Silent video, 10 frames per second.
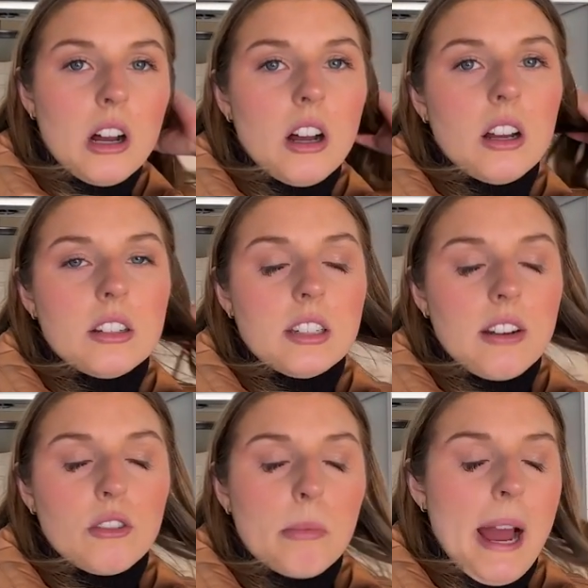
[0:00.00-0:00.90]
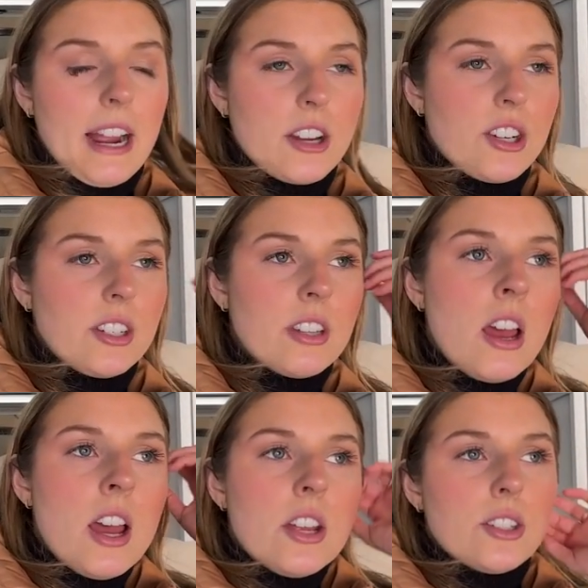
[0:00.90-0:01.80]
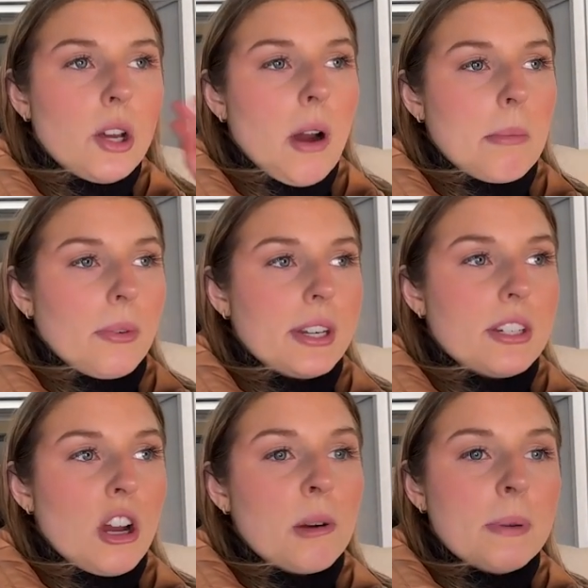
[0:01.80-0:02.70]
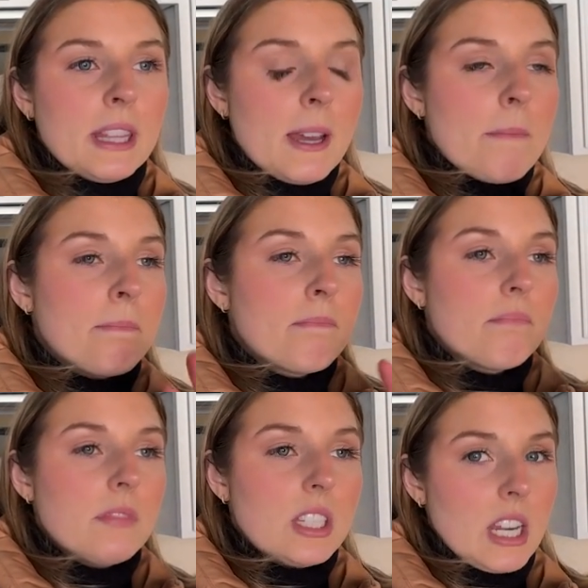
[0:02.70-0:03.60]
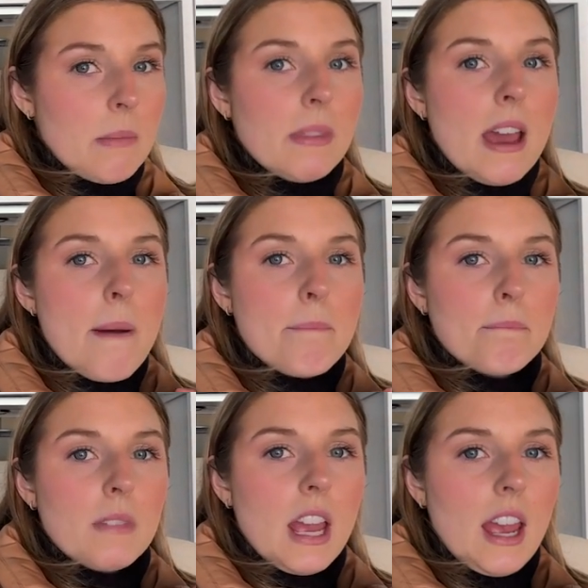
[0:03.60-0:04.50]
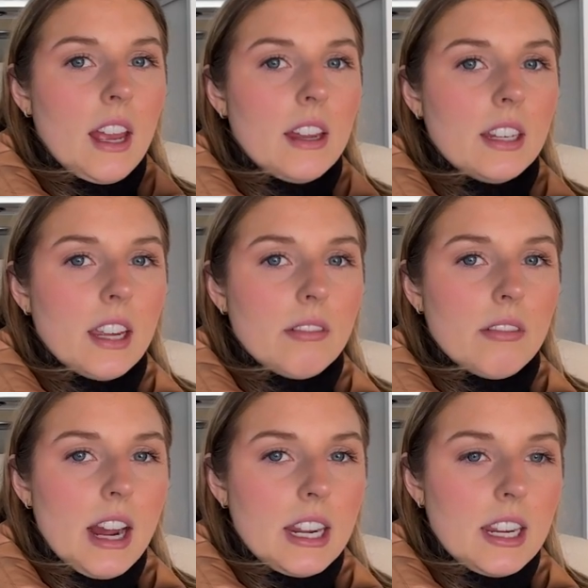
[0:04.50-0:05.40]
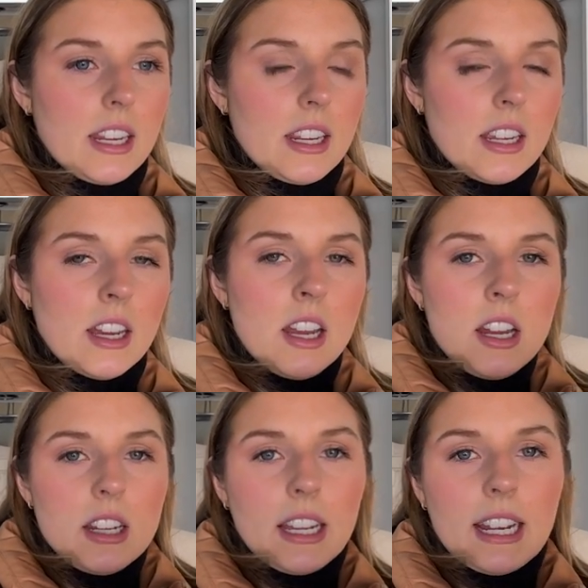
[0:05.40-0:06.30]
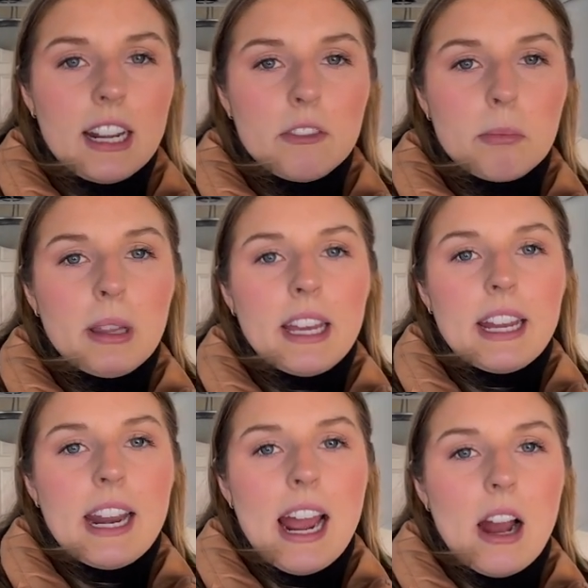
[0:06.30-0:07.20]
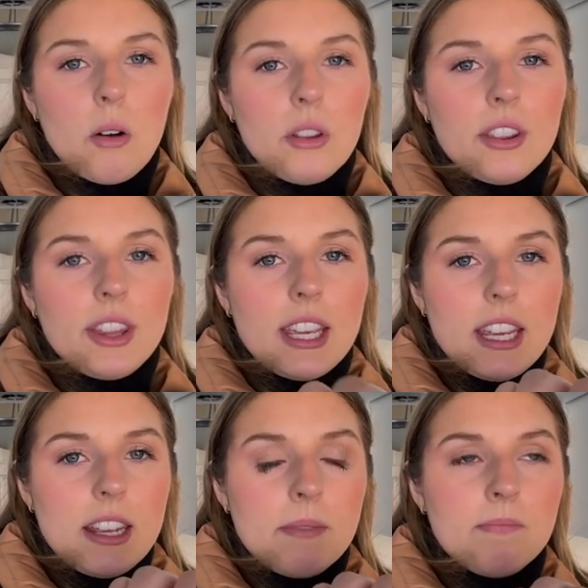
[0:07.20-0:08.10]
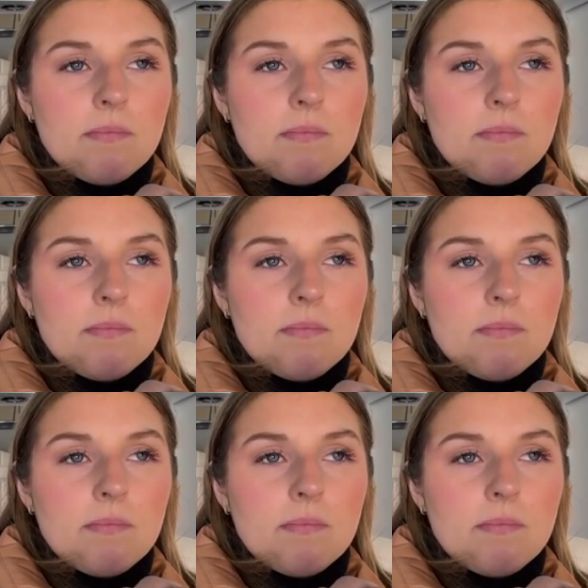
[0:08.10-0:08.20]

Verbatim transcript: uh, several packages. So I'm going to open them, steam them, and get ready, like kind of plan out the